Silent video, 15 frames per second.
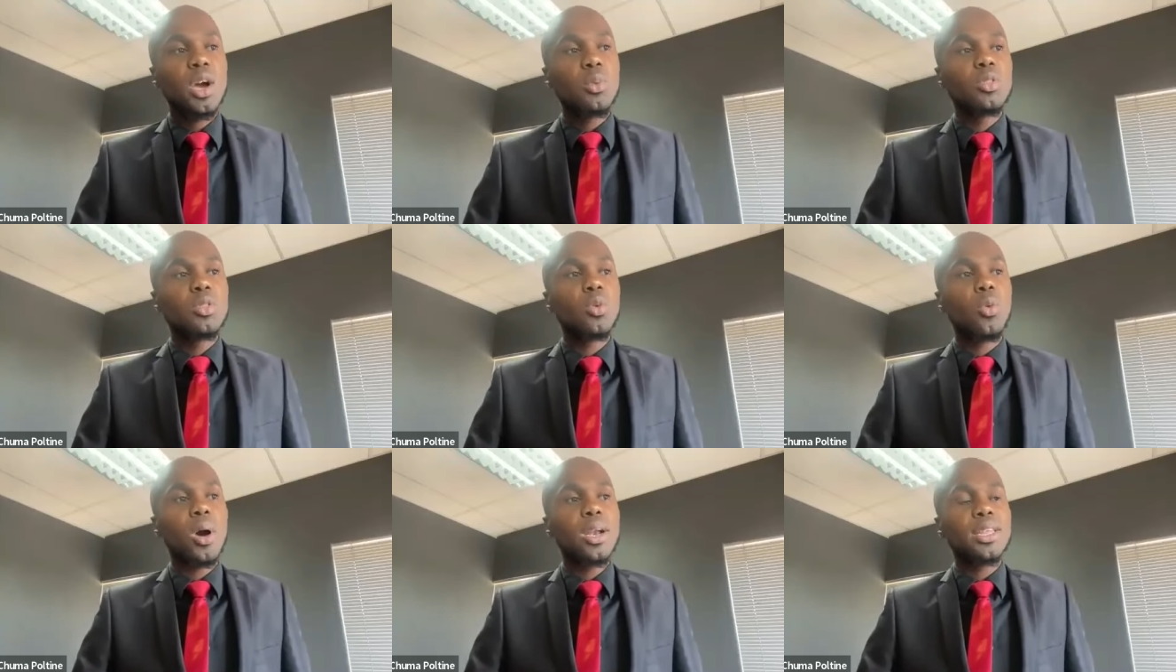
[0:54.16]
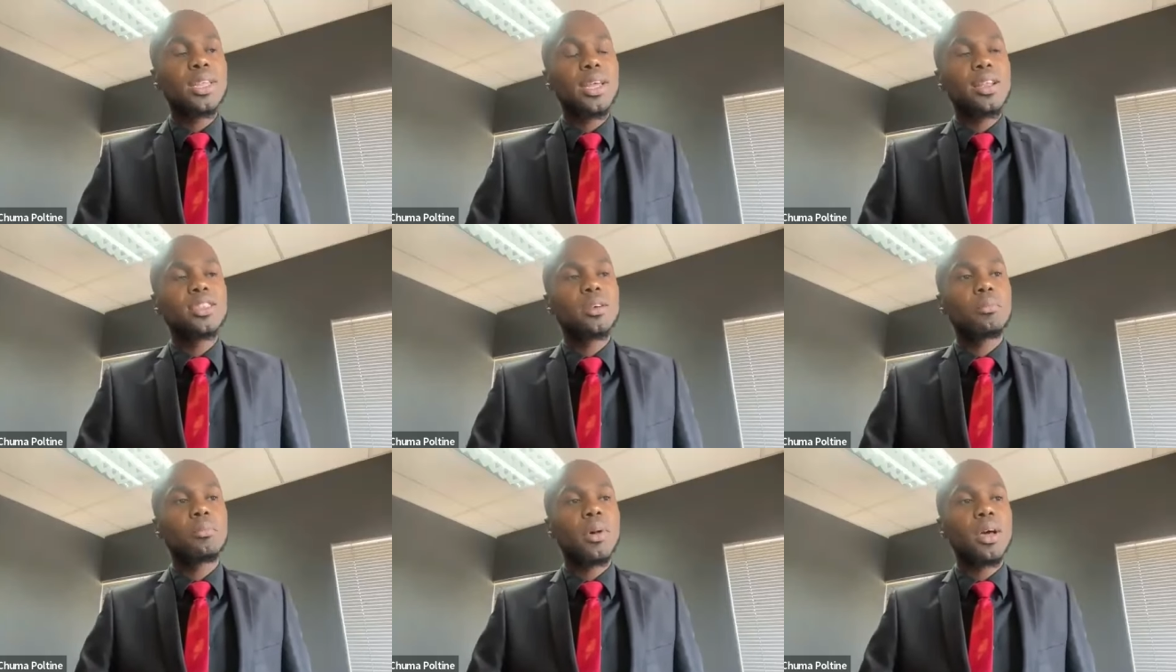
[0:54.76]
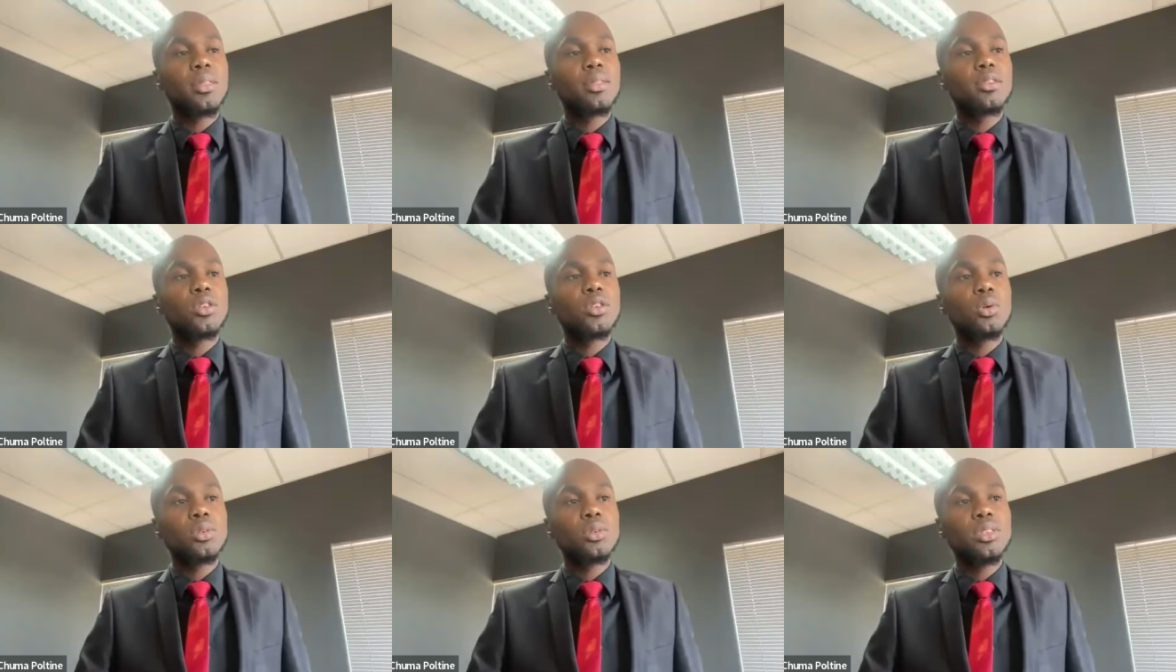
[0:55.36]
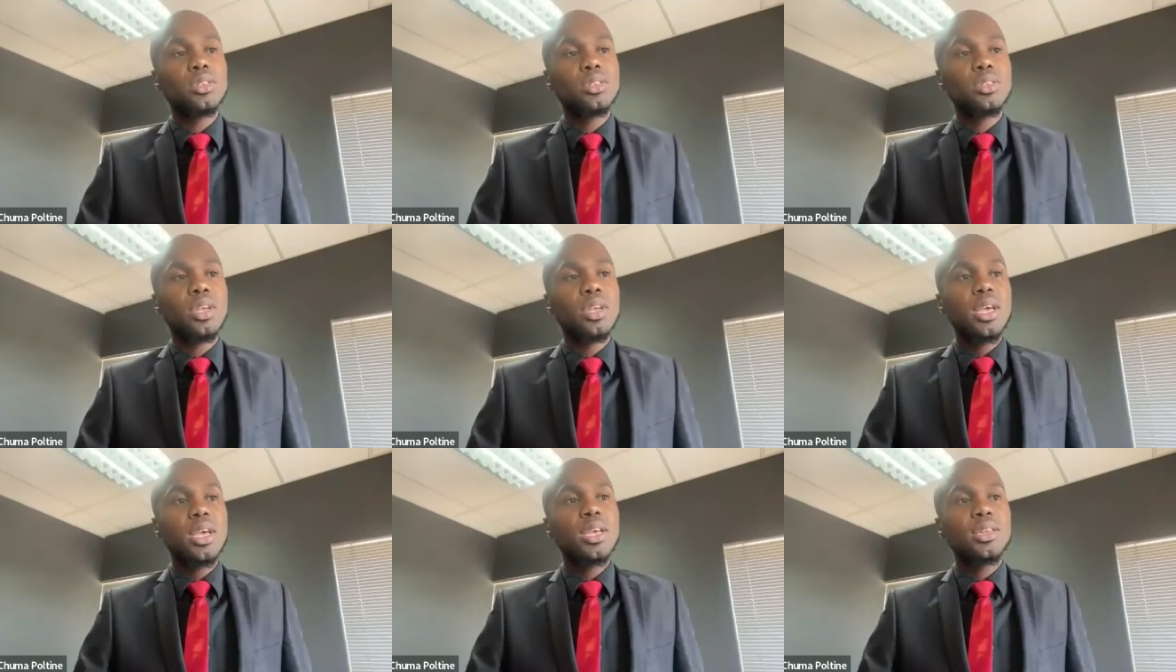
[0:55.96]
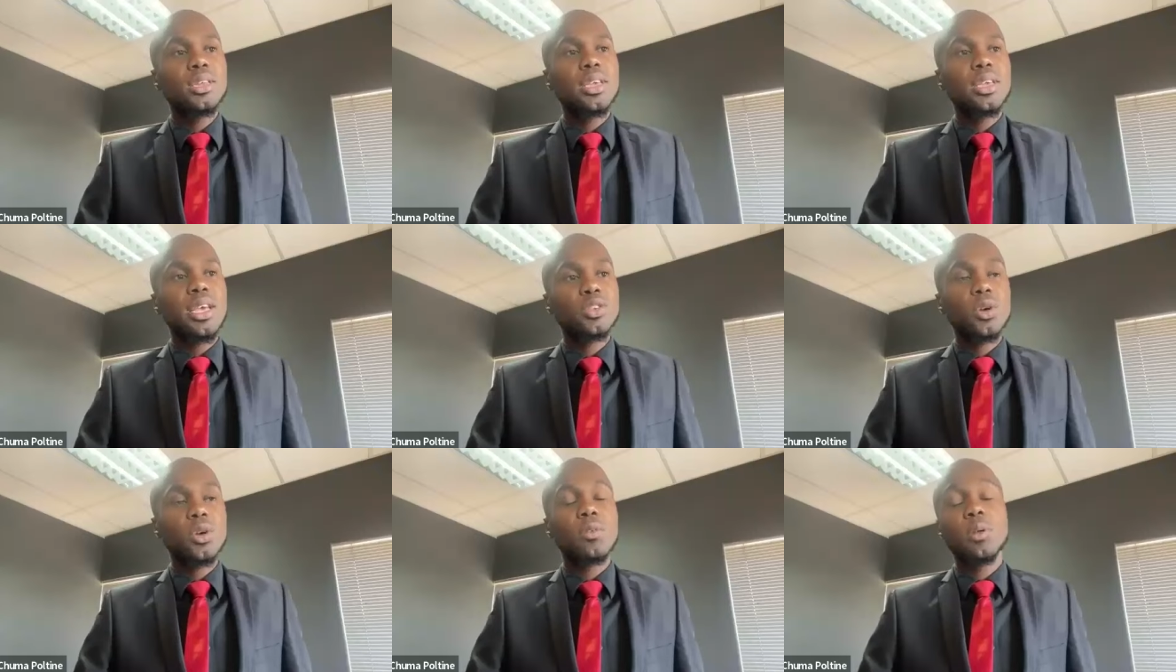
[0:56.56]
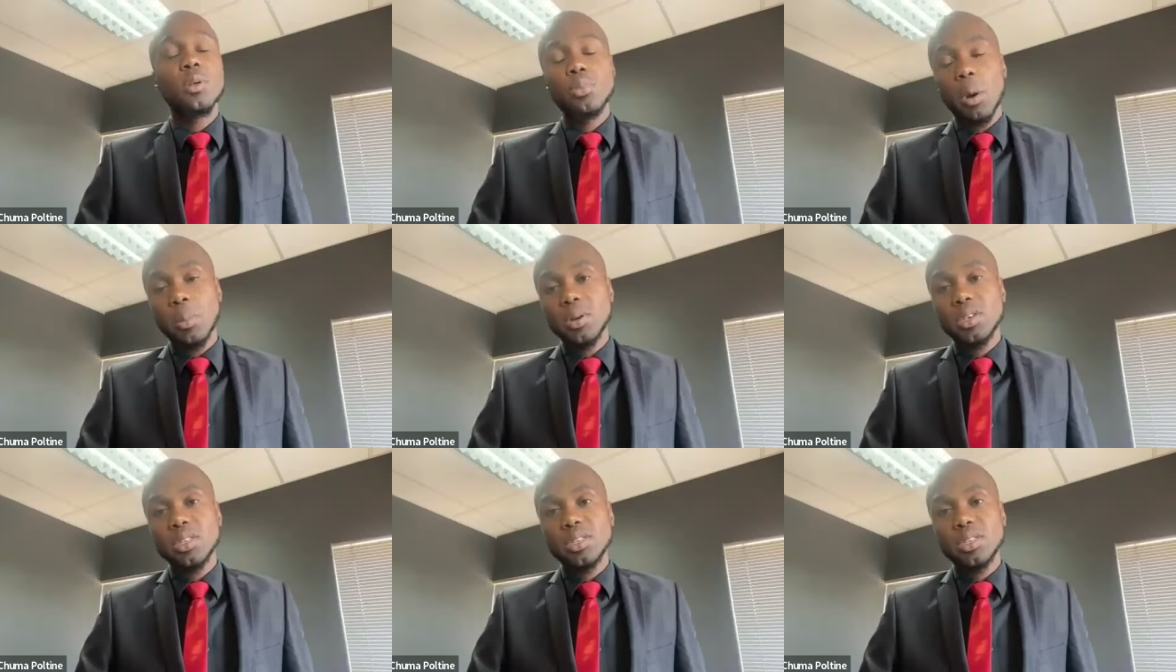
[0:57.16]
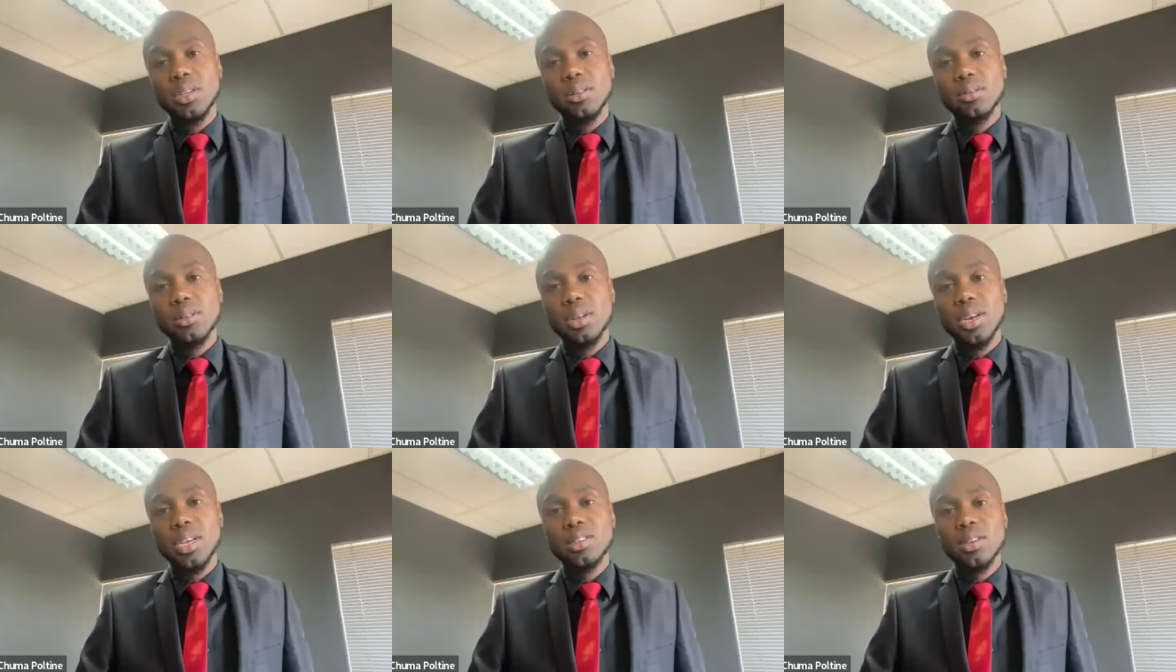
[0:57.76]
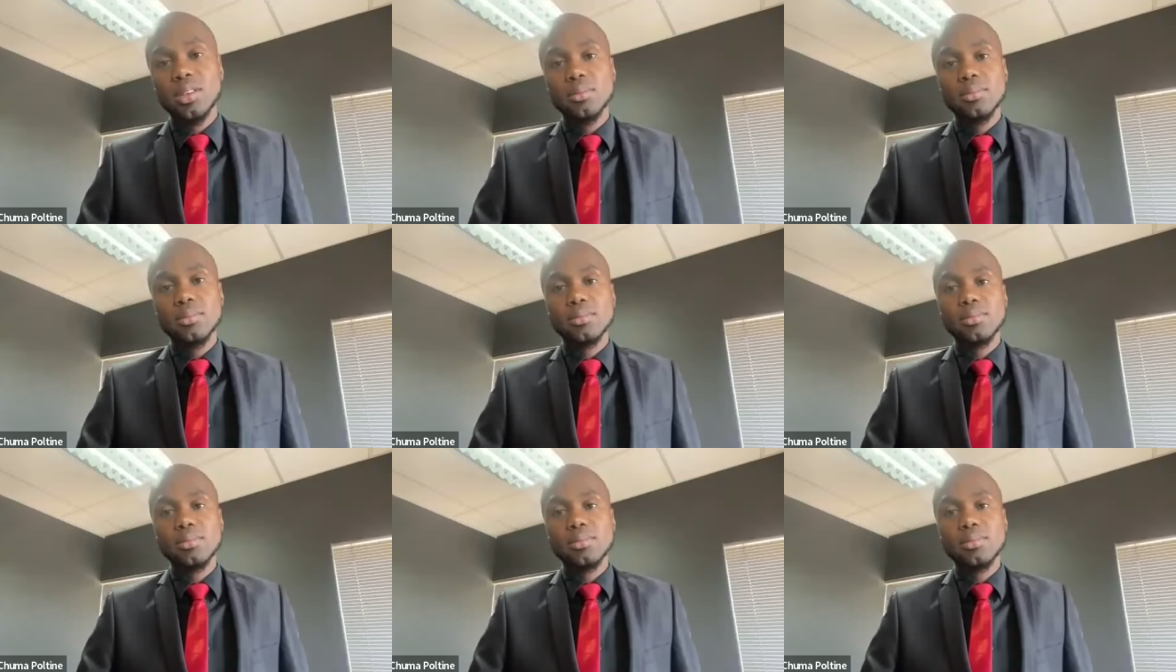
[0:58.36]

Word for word: with one calendar month notice in case of the property sale? Alexa?